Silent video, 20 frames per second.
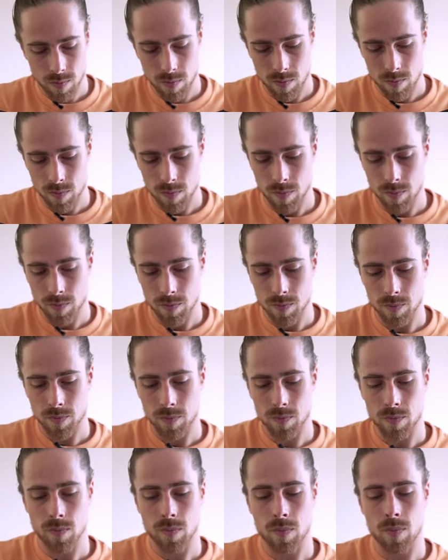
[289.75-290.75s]

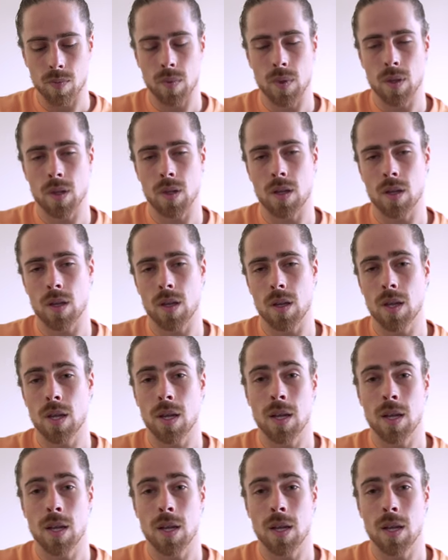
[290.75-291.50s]
No one is speaking in this clip.